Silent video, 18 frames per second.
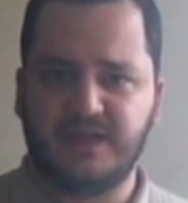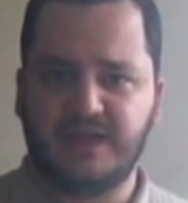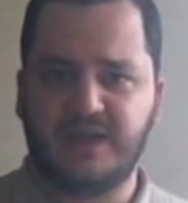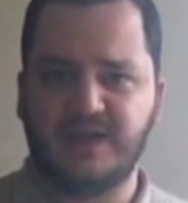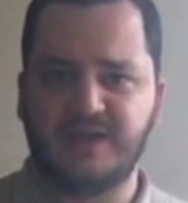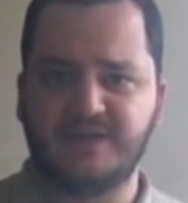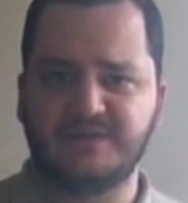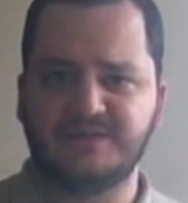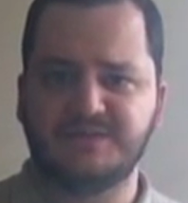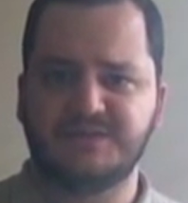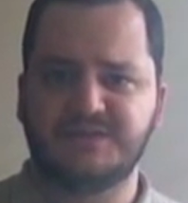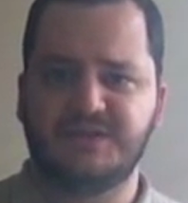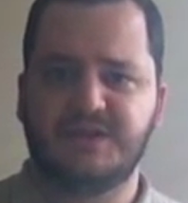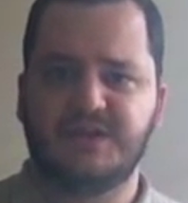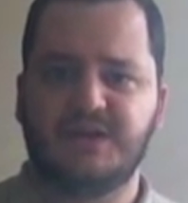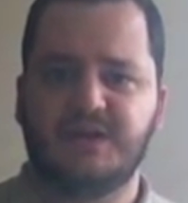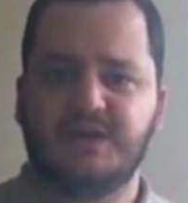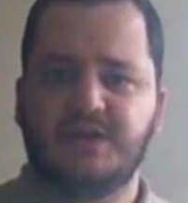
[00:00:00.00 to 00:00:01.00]
and
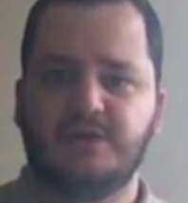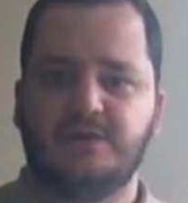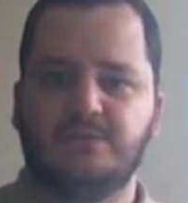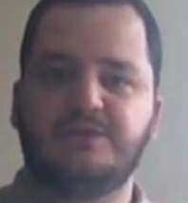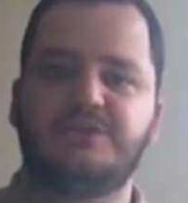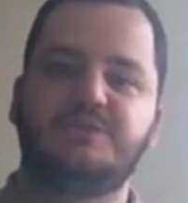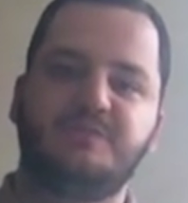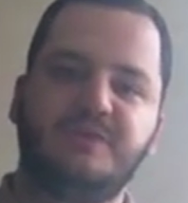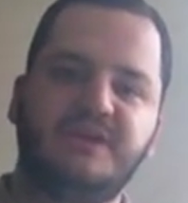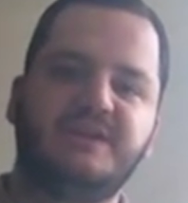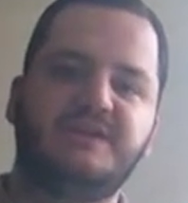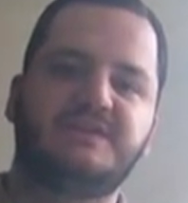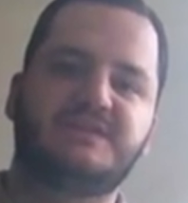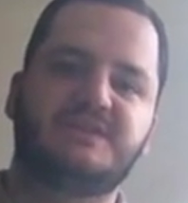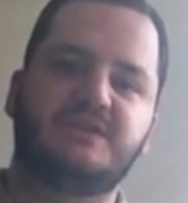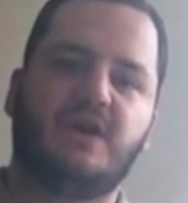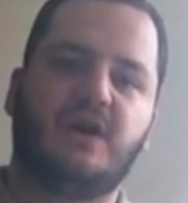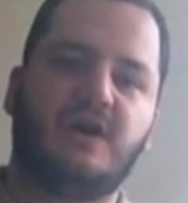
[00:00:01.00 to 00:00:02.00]
which
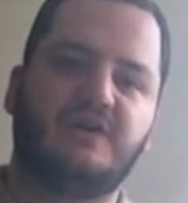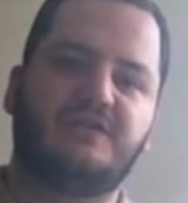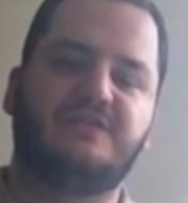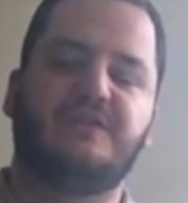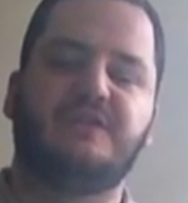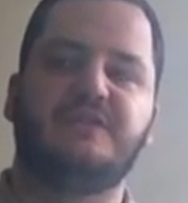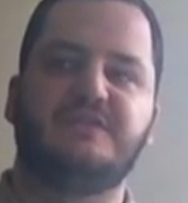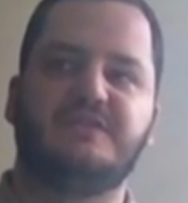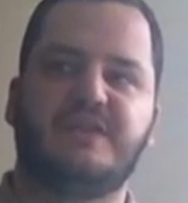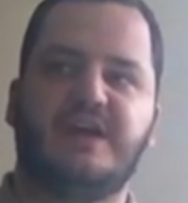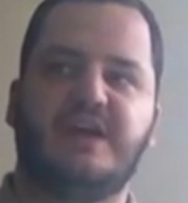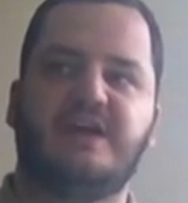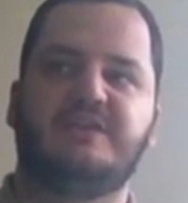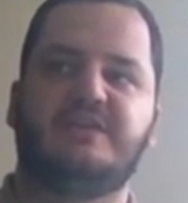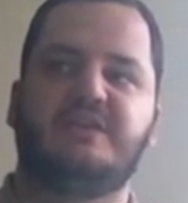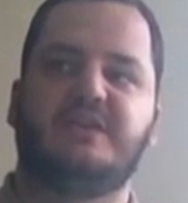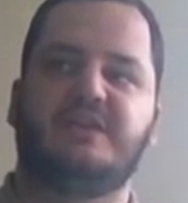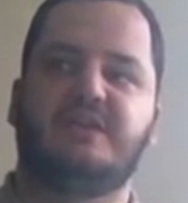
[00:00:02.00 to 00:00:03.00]
means often
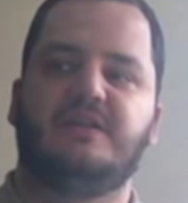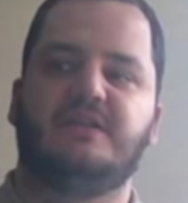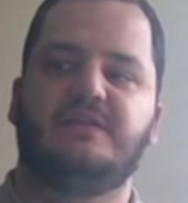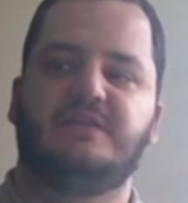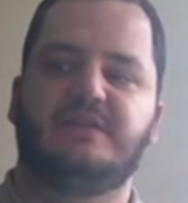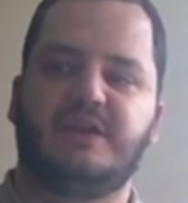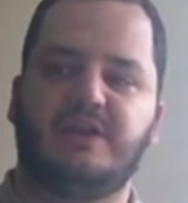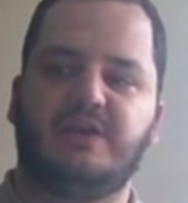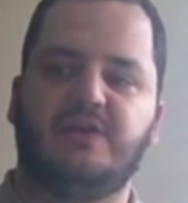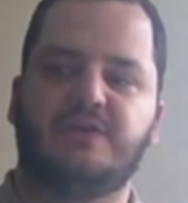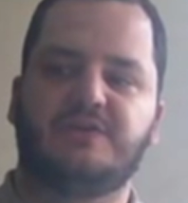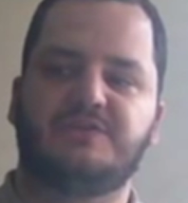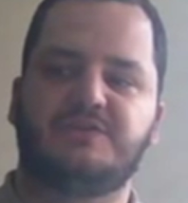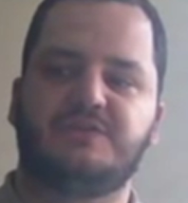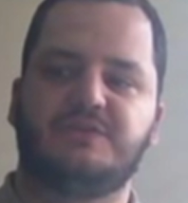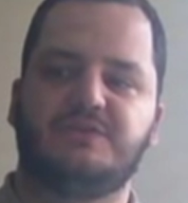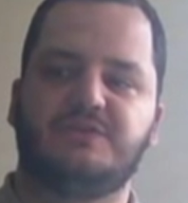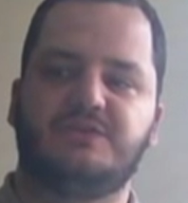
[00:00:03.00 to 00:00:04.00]
that the
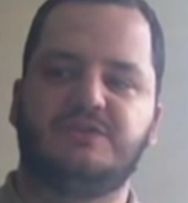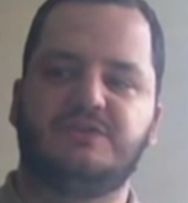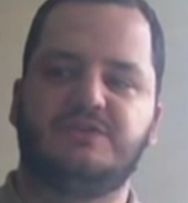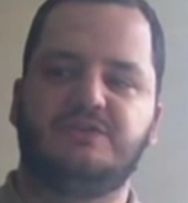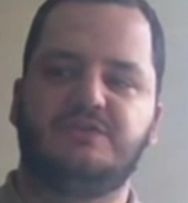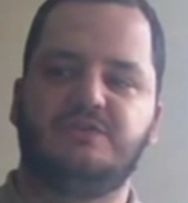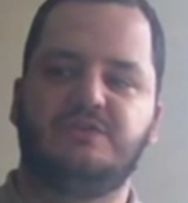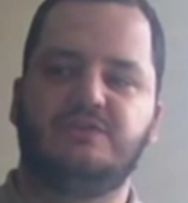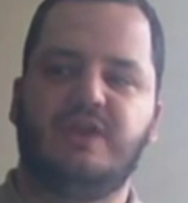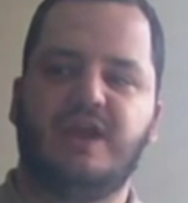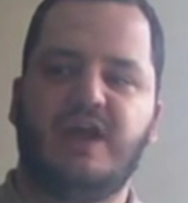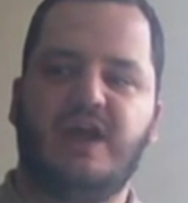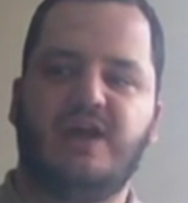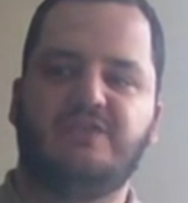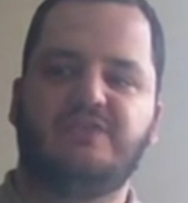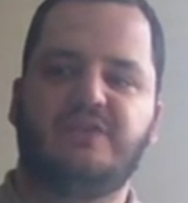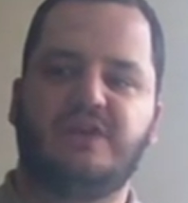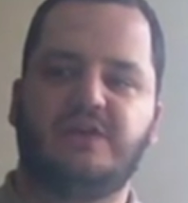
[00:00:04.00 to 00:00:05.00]
characters, you
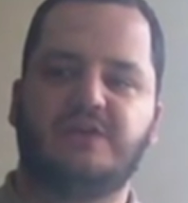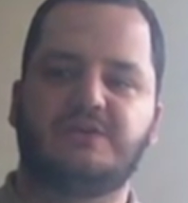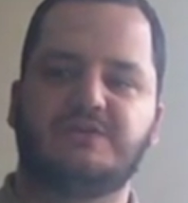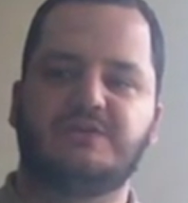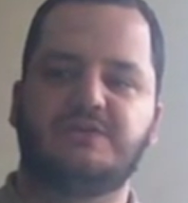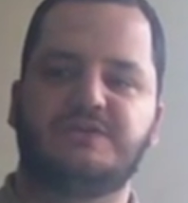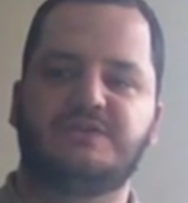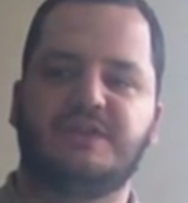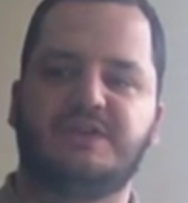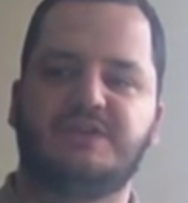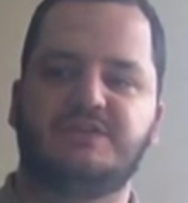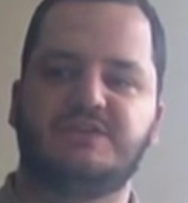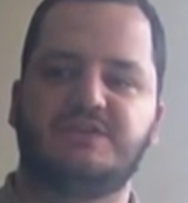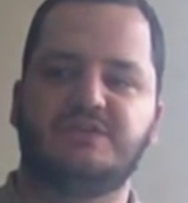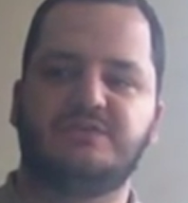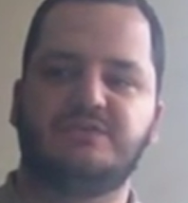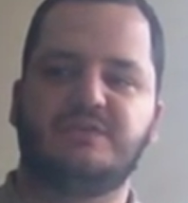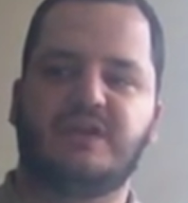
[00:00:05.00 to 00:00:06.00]
have characters that
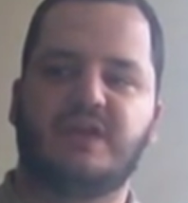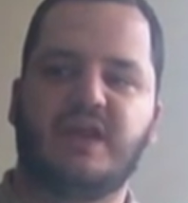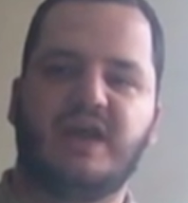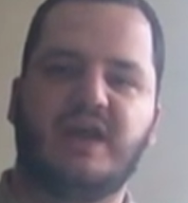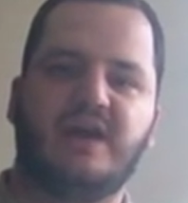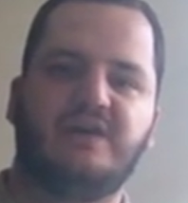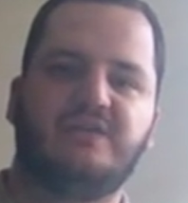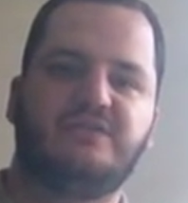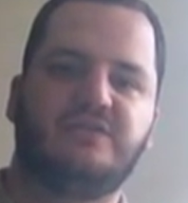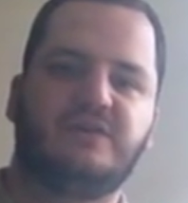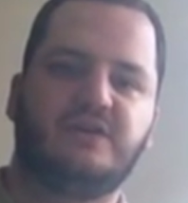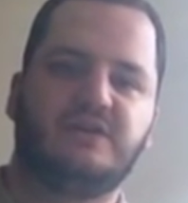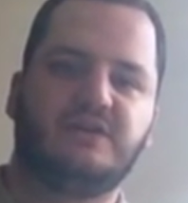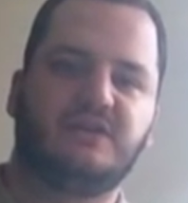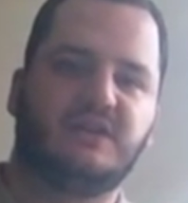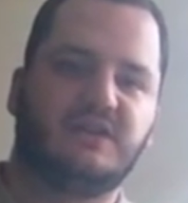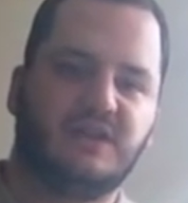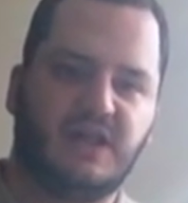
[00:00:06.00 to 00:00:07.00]
don't have a
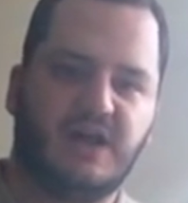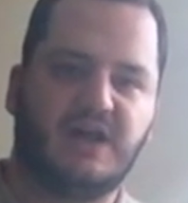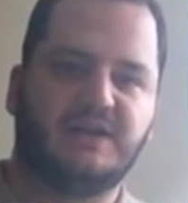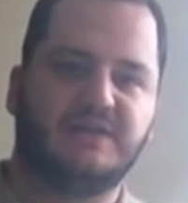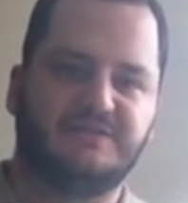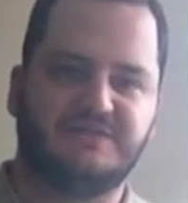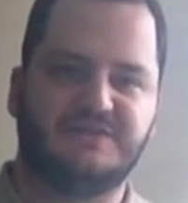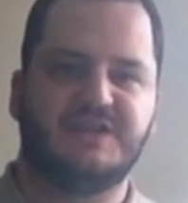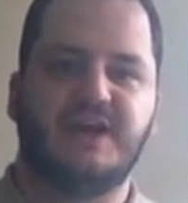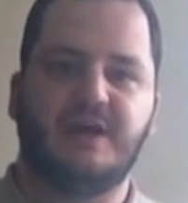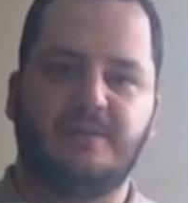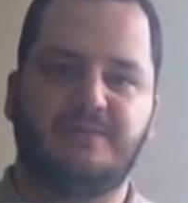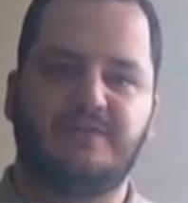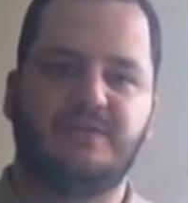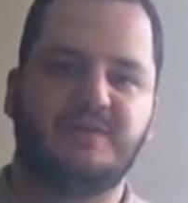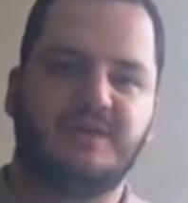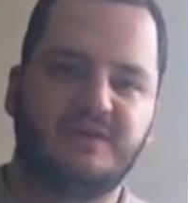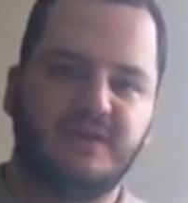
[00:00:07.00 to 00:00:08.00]
lot of
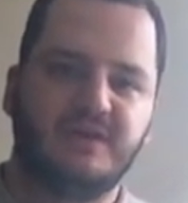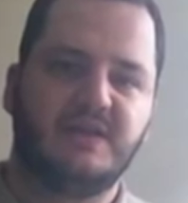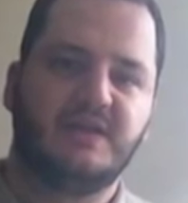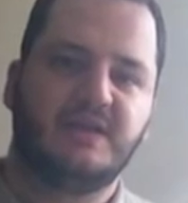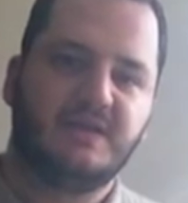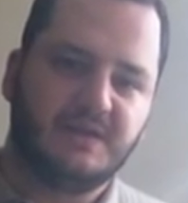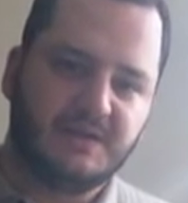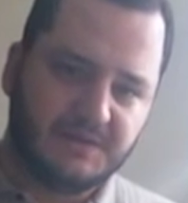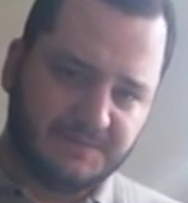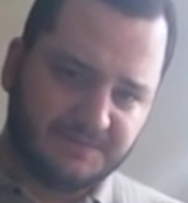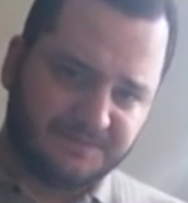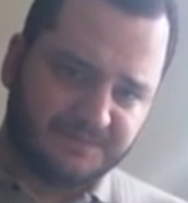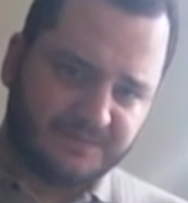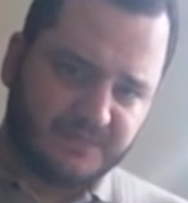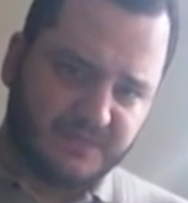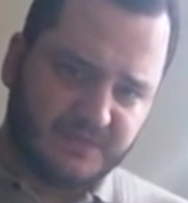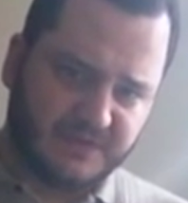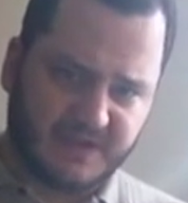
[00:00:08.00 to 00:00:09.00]
depth. I mean,
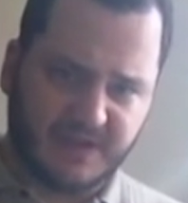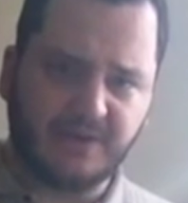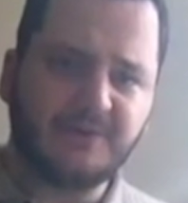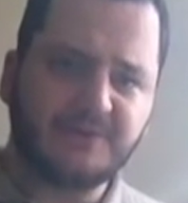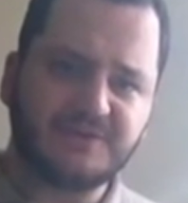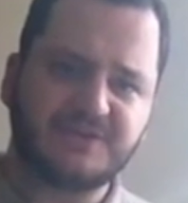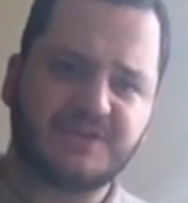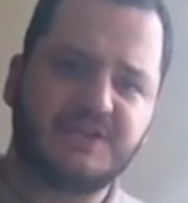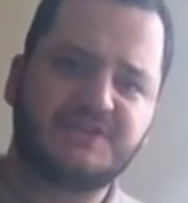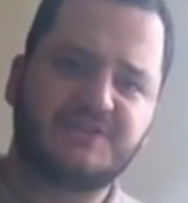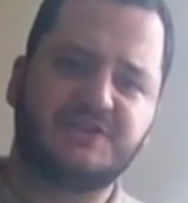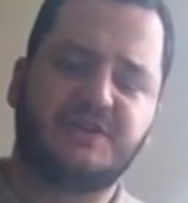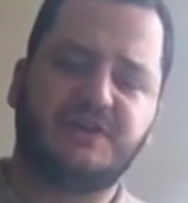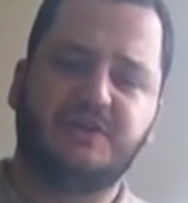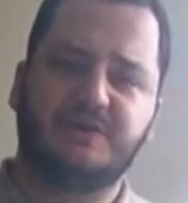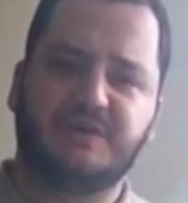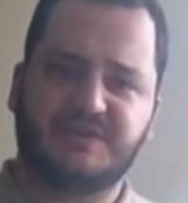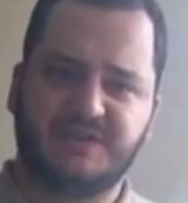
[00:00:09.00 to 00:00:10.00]
the characterization
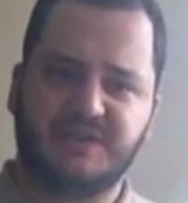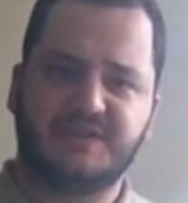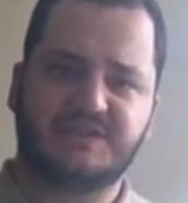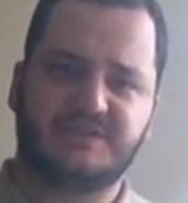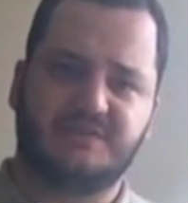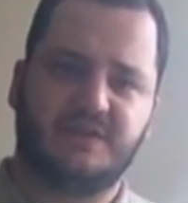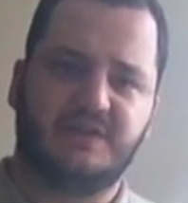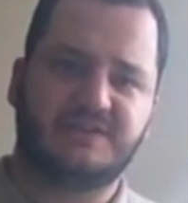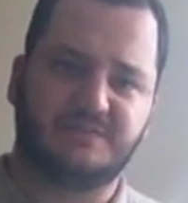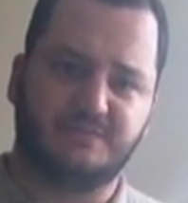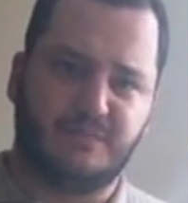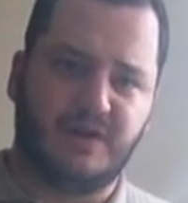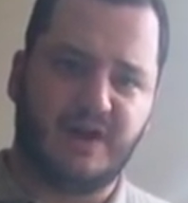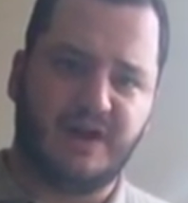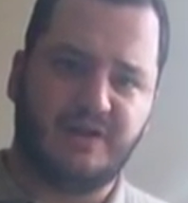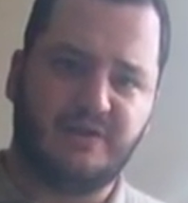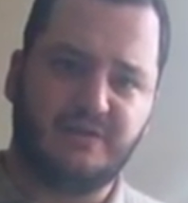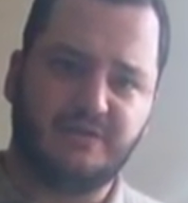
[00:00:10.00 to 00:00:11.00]
here, it's
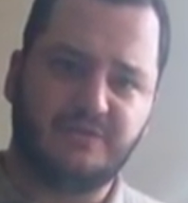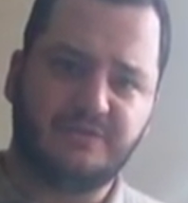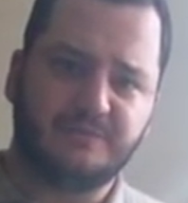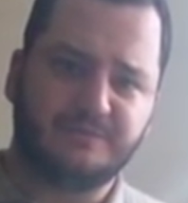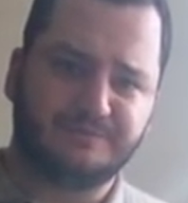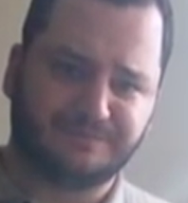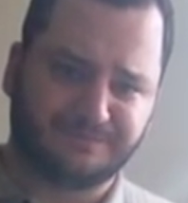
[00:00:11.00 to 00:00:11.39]
mild.